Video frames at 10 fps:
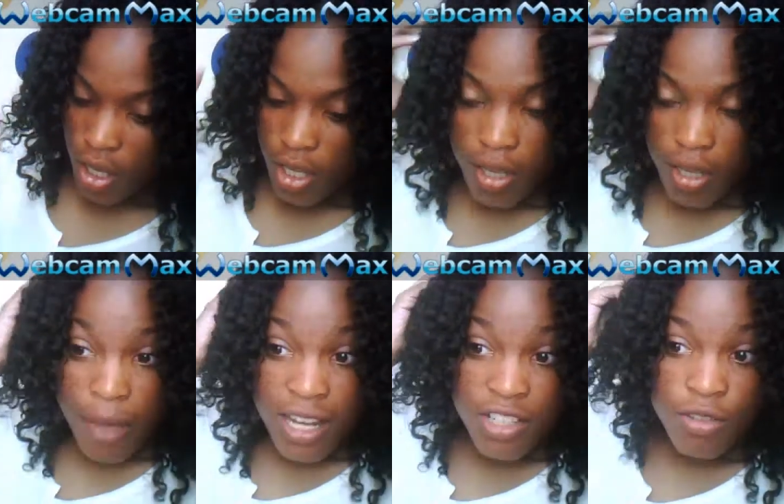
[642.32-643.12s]
My
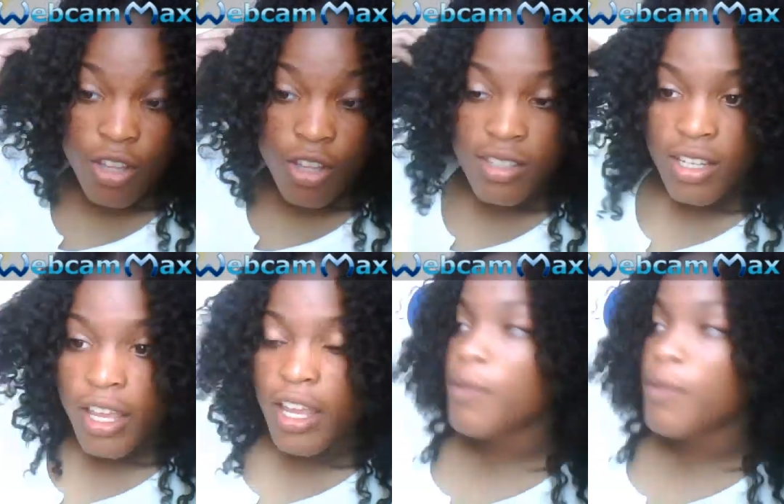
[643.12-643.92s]
initial thoughts of the
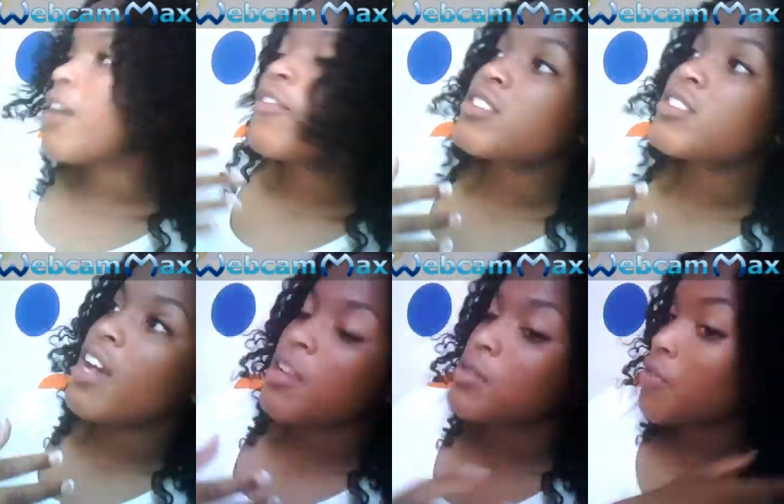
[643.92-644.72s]
hair when I first got
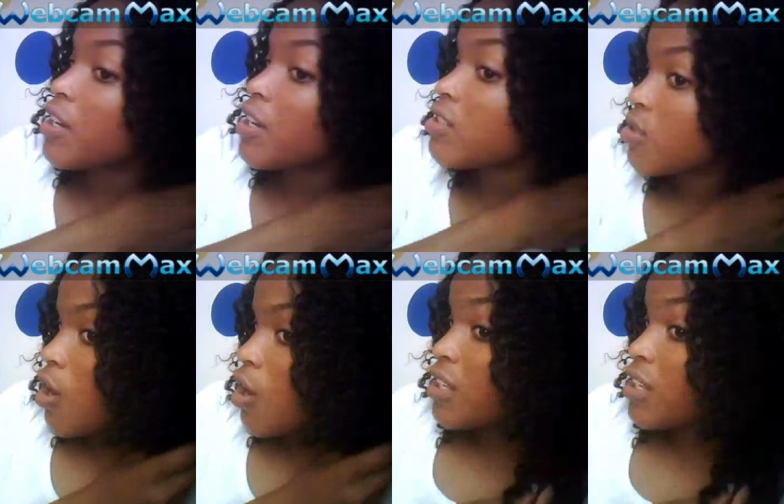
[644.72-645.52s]
it was very
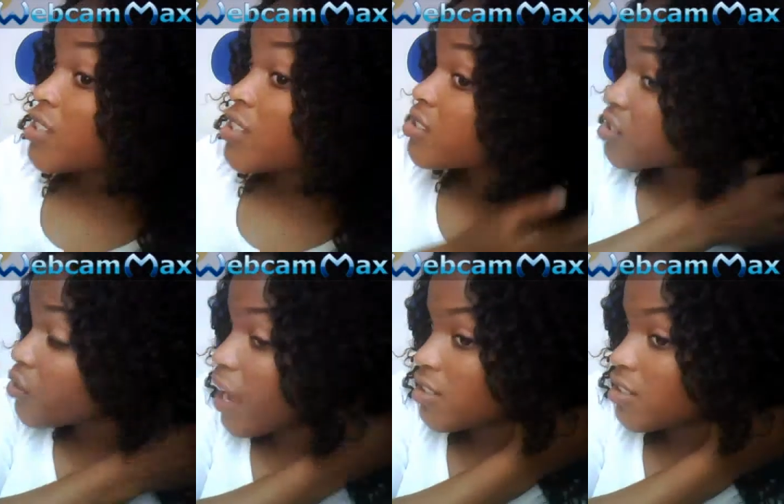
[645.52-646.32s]
soft, and it's still
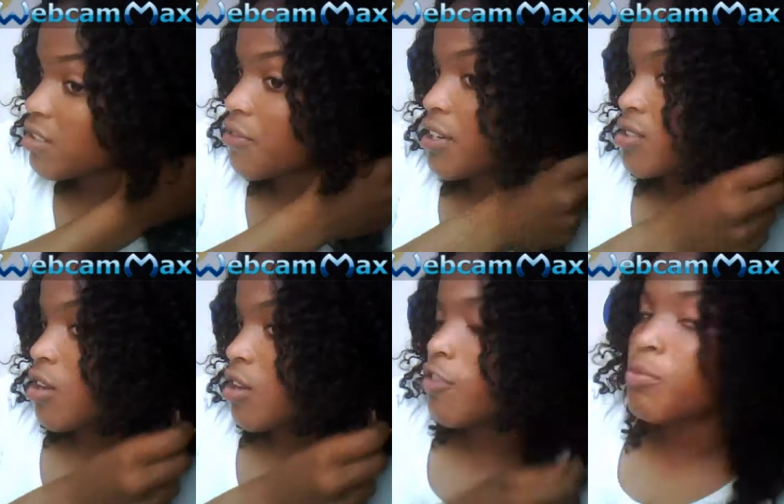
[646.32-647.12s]
actually very
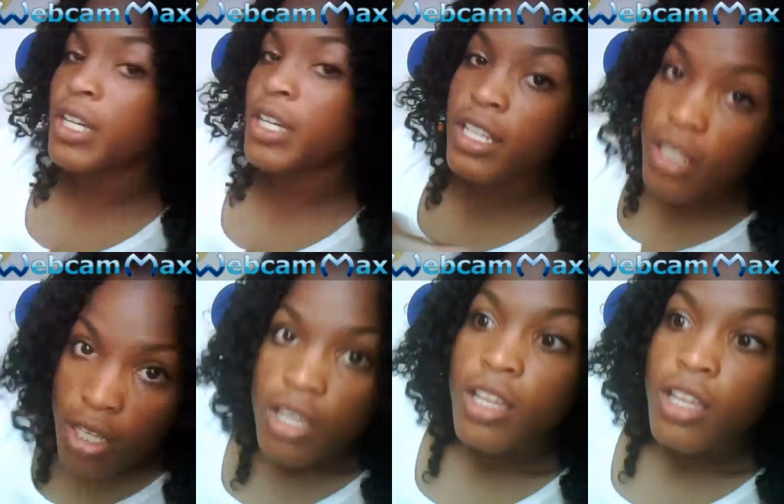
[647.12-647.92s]
soft. But
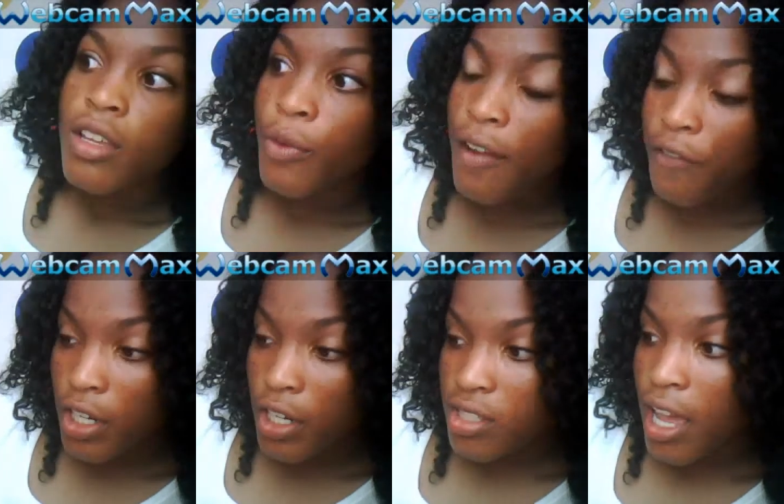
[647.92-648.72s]
when I
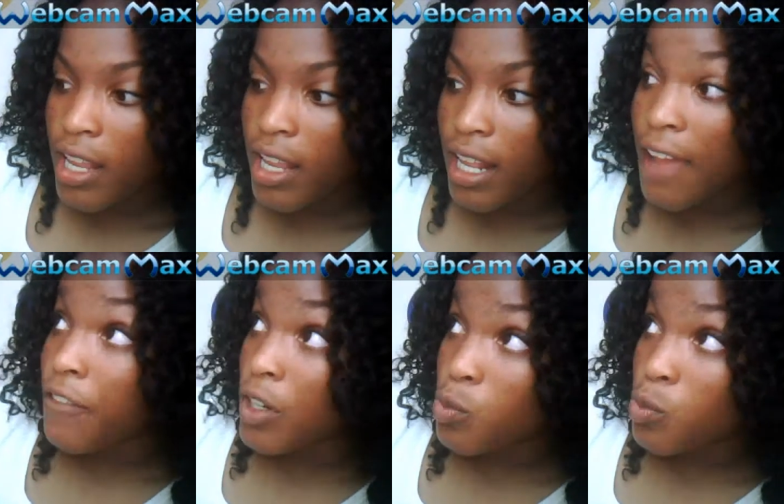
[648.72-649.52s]
first got it and I
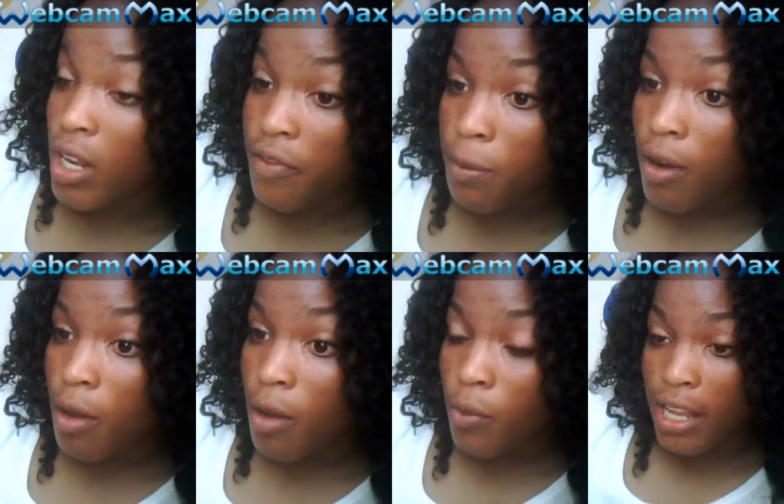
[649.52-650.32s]
first wet it for
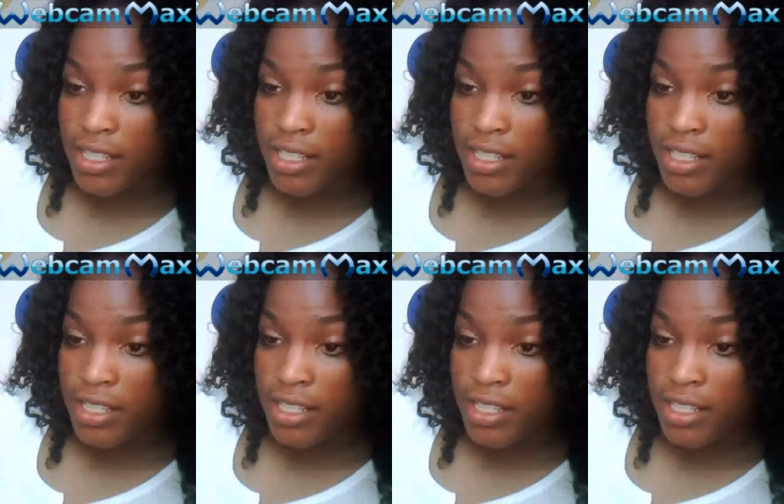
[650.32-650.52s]
prom, what I did